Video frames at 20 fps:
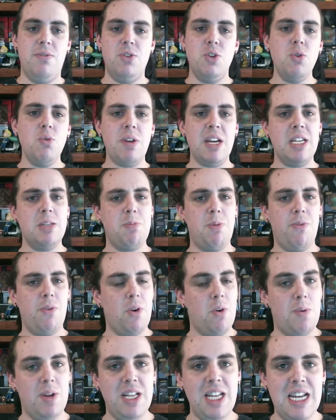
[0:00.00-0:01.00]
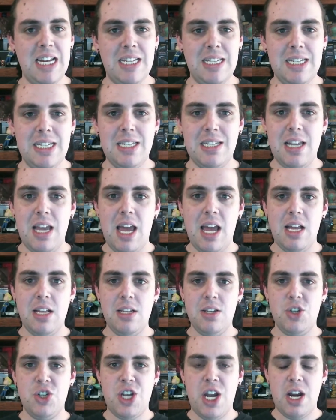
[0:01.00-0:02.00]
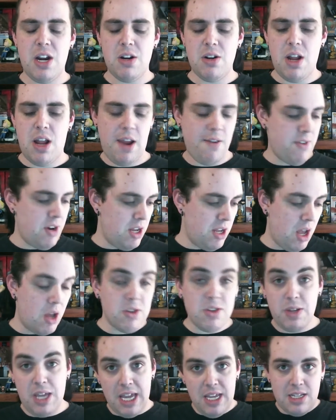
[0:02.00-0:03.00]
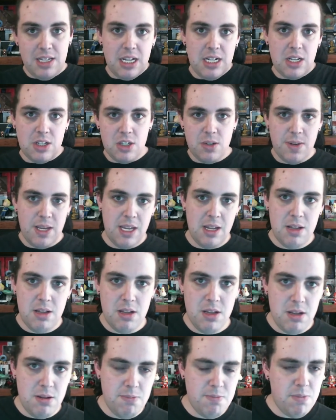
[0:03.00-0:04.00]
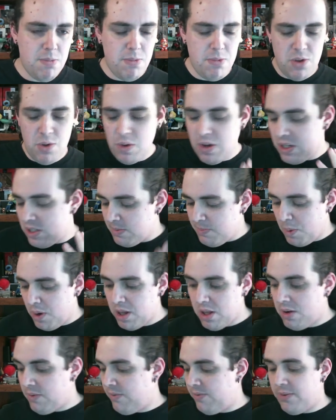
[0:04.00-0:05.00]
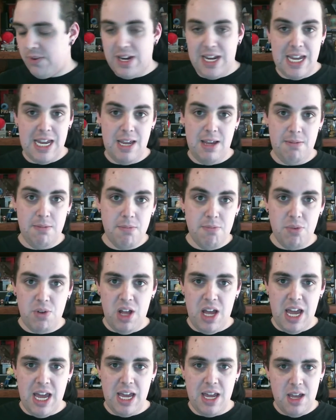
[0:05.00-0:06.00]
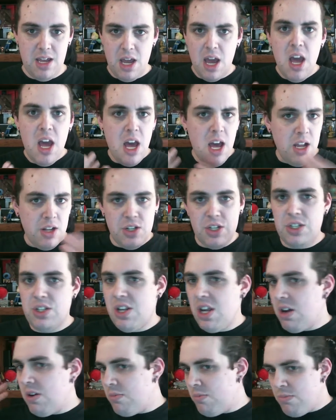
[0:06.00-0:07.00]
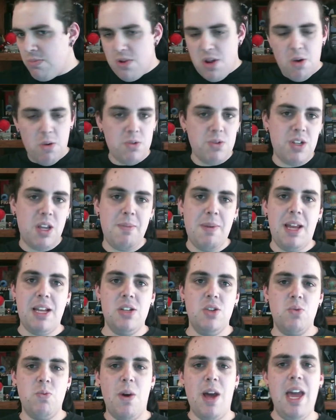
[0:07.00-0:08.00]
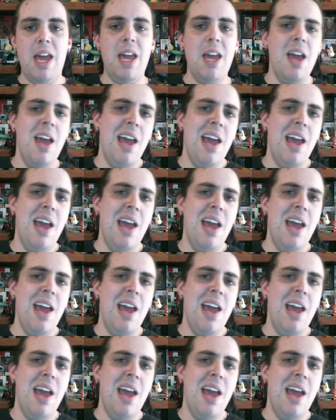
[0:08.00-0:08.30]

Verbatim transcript: two weeks before release and shared every, you know, he did it so he could do a spoiler free play just you know no one was going to be in his way